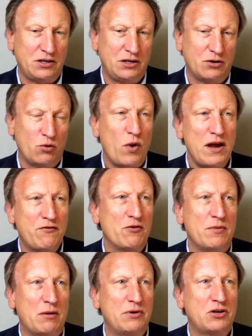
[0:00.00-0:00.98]
you're away
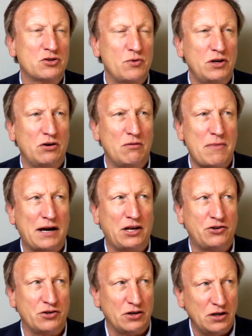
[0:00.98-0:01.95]
from that, because when you're a
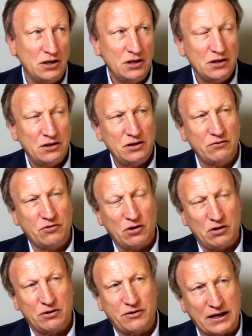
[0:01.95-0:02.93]
manager, you've
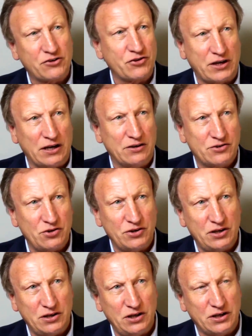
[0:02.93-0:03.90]
got a thick skin, so
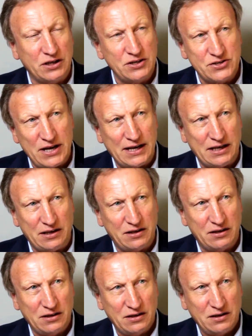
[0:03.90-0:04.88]
you can
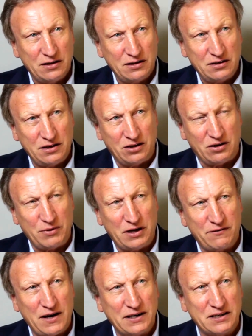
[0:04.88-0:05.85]
take, you know, I
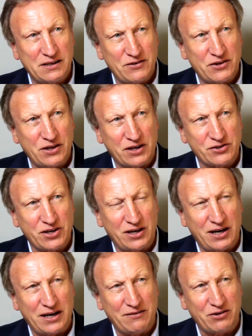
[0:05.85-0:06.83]
mean, if I didn't have a thick
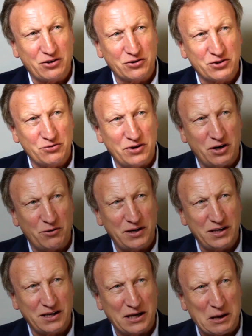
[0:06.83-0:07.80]
skin, I'd never go to an
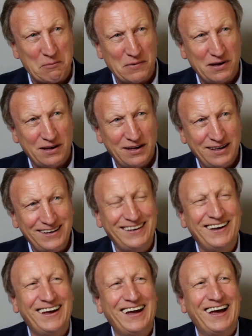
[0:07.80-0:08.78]
away game.
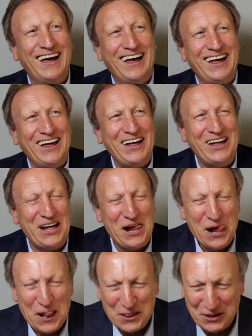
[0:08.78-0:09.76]
Sure.
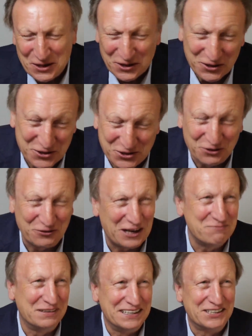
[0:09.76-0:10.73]
the stuff I've